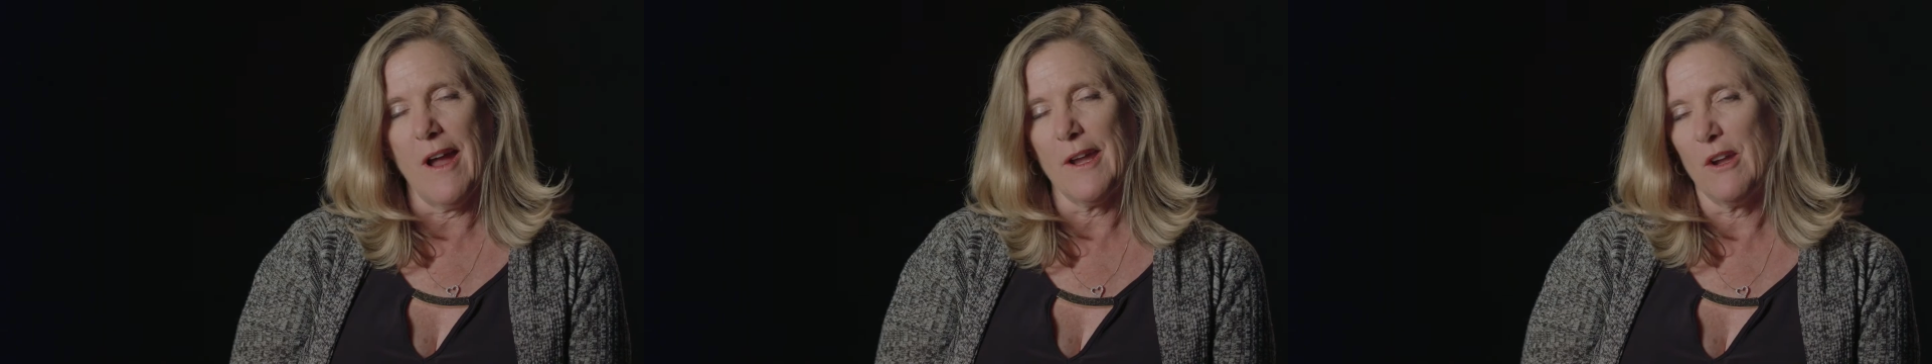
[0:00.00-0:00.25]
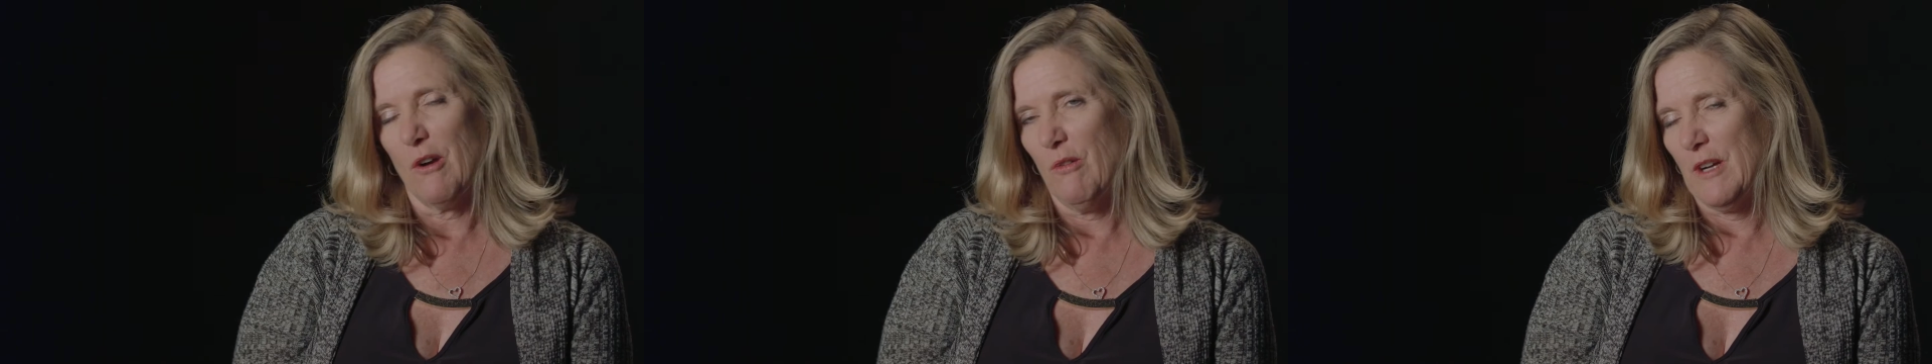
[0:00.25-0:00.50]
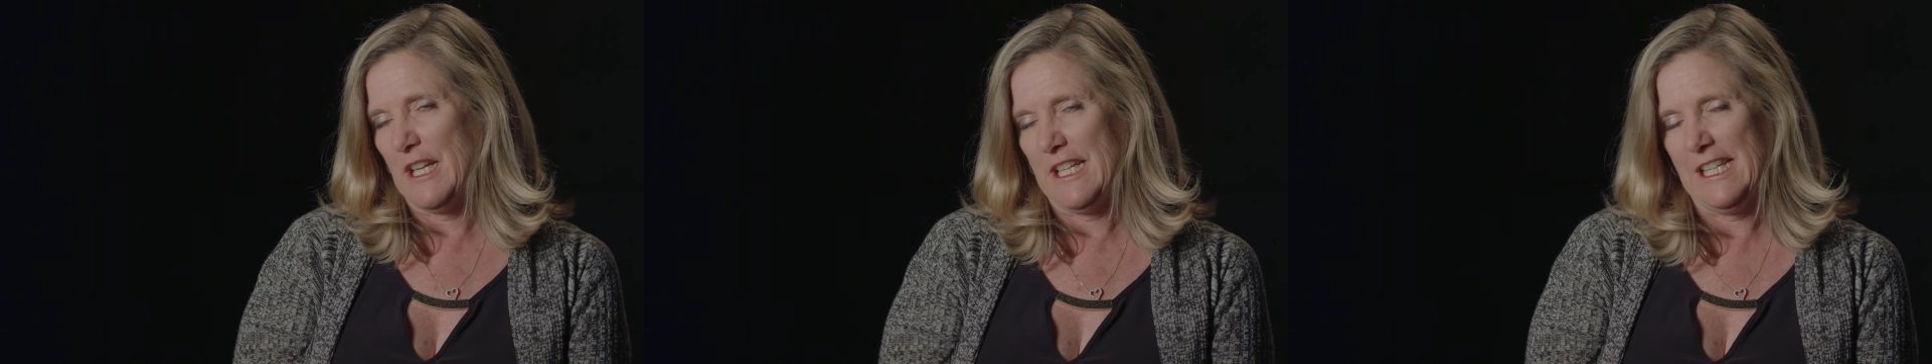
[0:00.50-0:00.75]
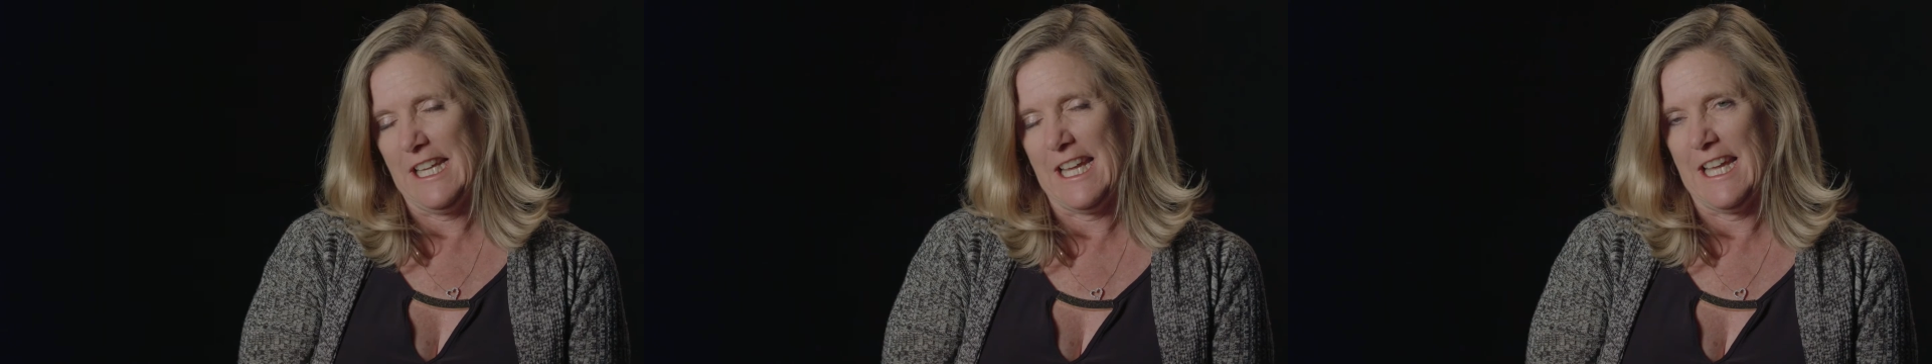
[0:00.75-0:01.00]
I go
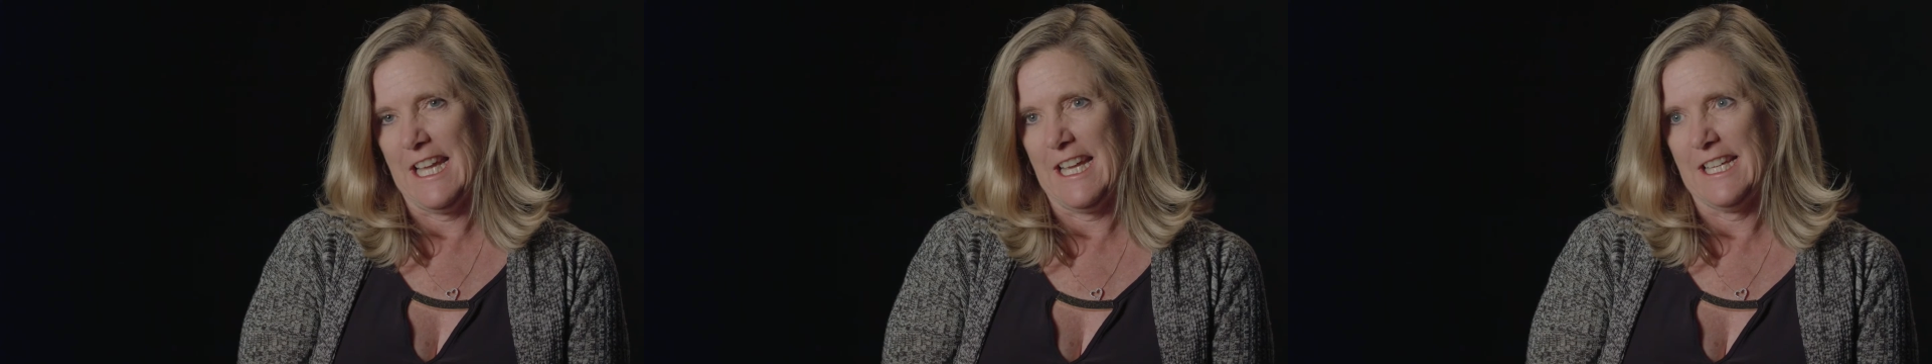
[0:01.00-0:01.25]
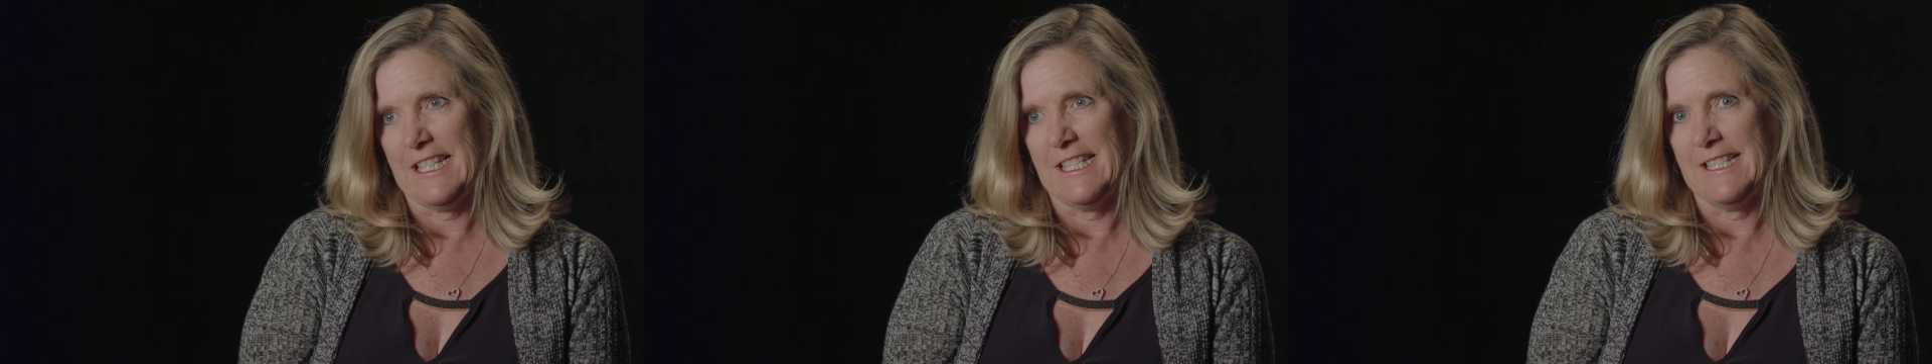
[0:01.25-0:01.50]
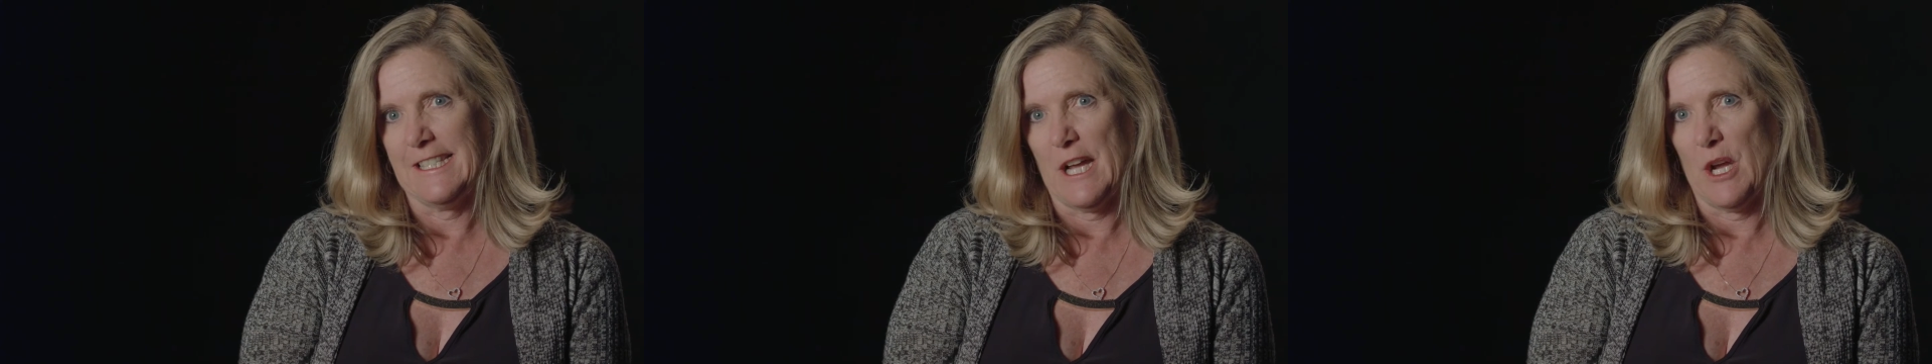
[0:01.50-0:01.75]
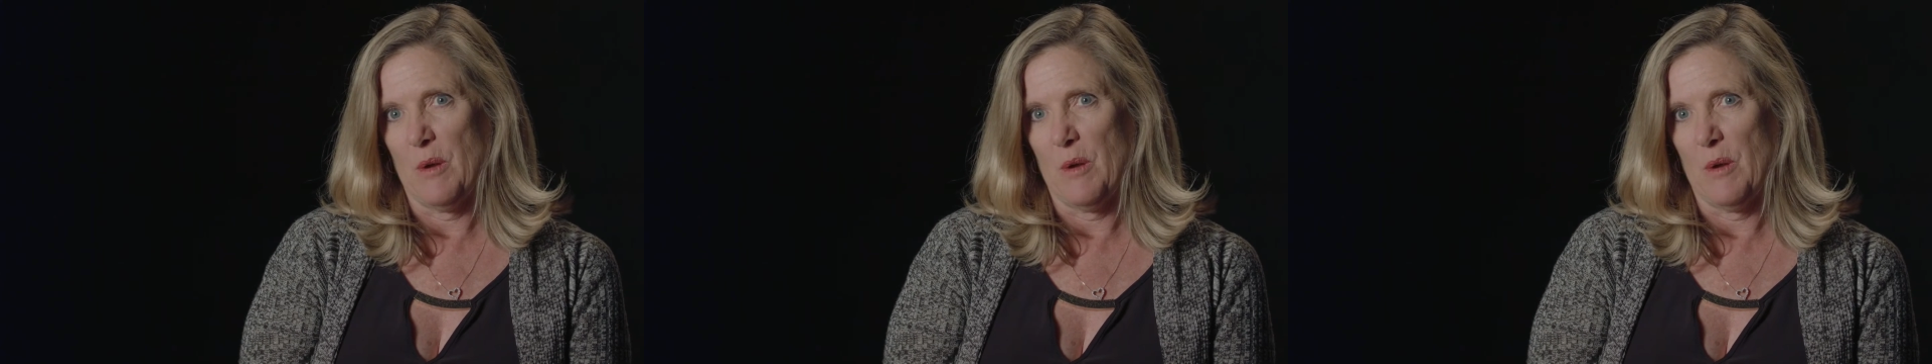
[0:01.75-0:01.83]
in and